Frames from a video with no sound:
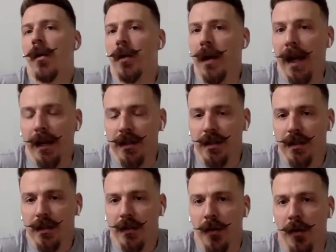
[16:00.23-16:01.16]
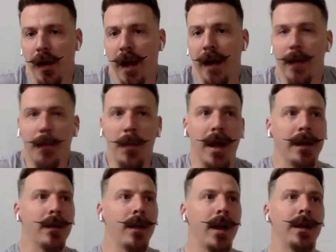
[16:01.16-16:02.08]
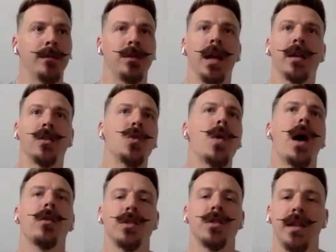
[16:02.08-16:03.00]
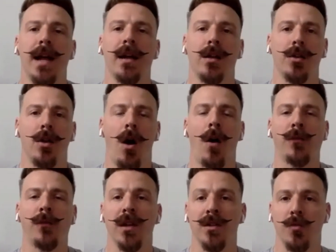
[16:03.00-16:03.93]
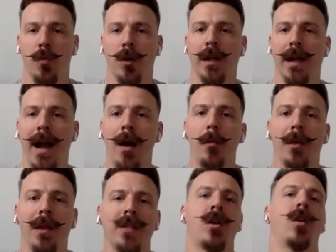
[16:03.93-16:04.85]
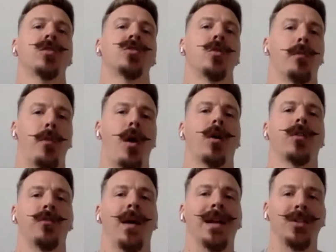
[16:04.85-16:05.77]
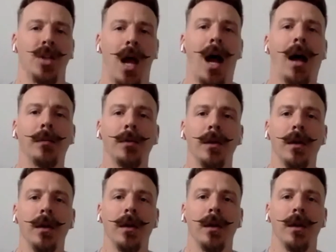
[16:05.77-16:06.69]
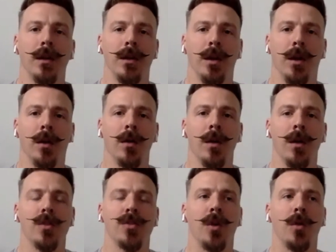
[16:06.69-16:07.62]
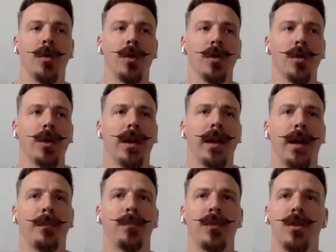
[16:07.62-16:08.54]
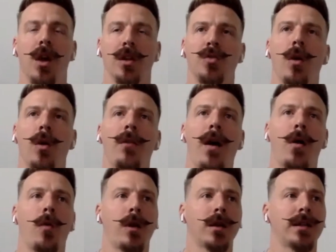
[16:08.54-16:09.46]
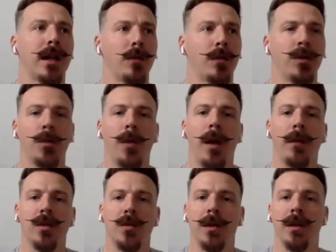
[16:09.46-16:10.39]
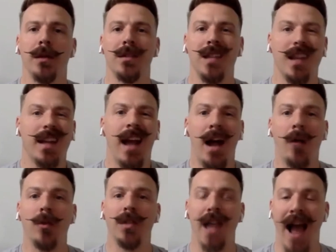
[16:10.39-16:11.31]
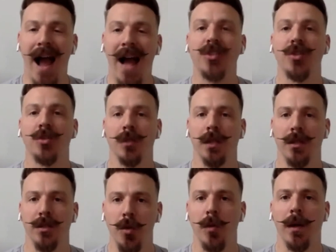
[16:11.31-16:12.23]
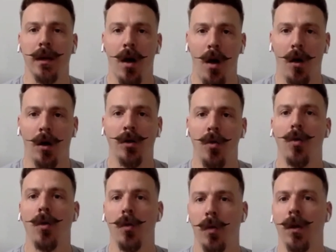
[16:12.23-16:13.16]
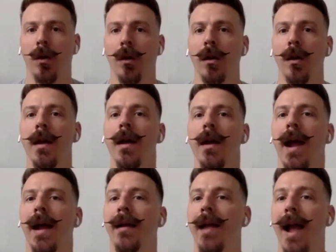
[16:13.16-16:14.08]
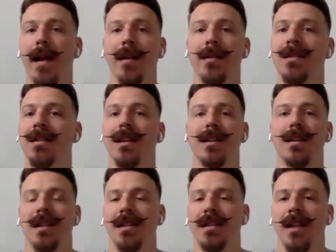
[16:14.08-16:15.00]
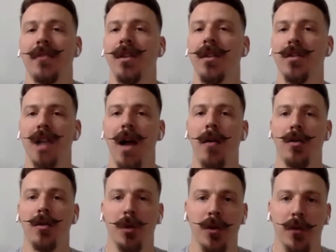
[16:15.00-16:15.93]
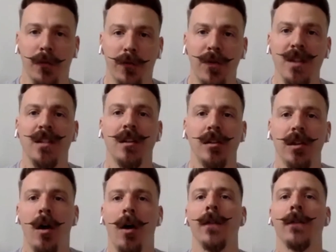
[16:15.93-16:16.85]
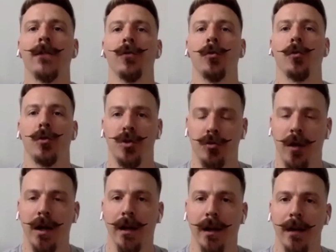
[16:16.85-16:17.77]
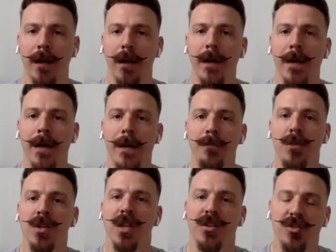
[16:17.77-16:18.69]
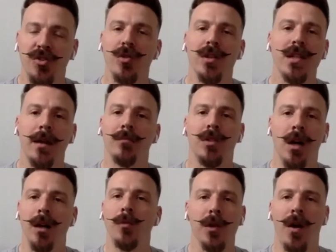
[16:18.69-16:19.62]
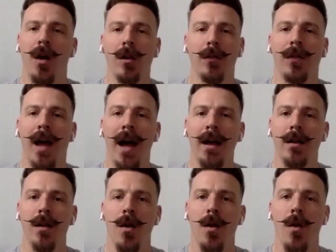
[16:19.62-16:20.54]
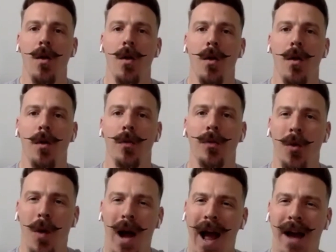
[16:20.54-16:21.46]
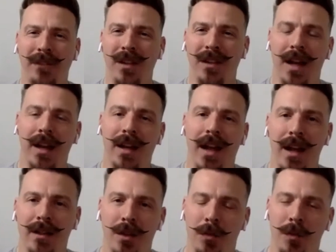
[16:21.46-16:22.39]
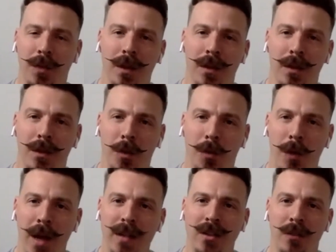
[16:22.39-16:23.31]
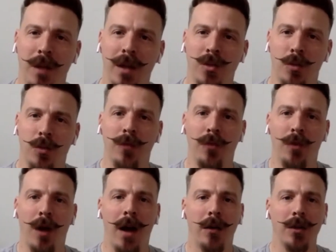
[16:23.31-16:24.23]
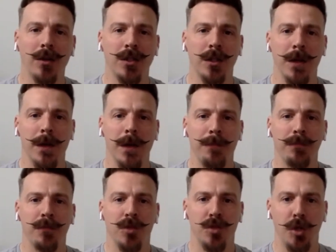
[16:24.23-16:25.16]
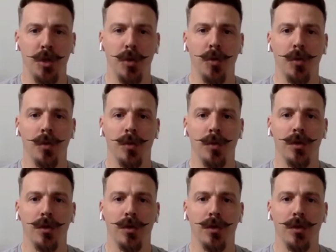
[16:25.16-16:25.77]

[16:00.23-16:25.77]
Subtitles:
days. Okay. And yeah, 2 hours of that often is working out, but that's also part of my job, So you're looking at a 12-hour workday where you probably spend 10 hours actually doing hardcore work. And in 6 to 7 of those hours where you're physically on the floor training. As soon as I'm done with all of that, do I have to dedicate the rest of my 24 hours to